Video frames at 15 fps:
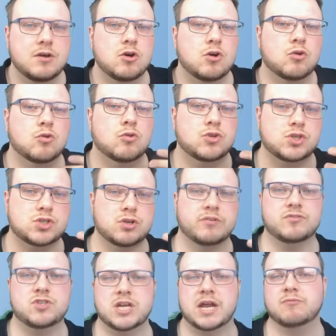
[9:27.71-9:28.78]
or just sort
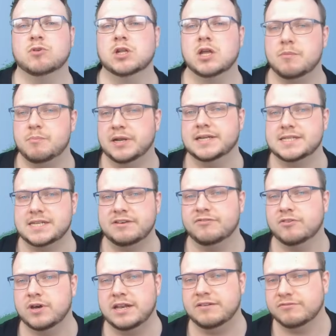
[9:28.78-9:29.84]
of general ability
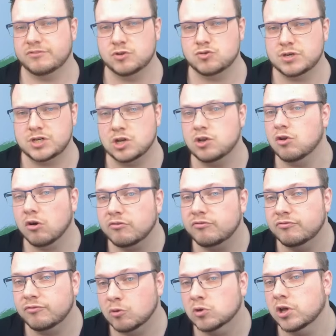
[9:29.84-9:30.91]
for infantry to not
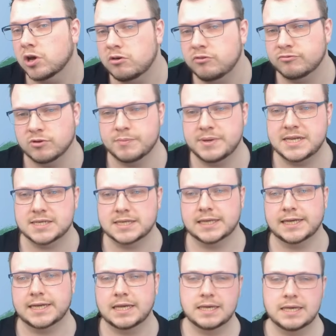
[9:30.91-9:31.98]
fall over immediately.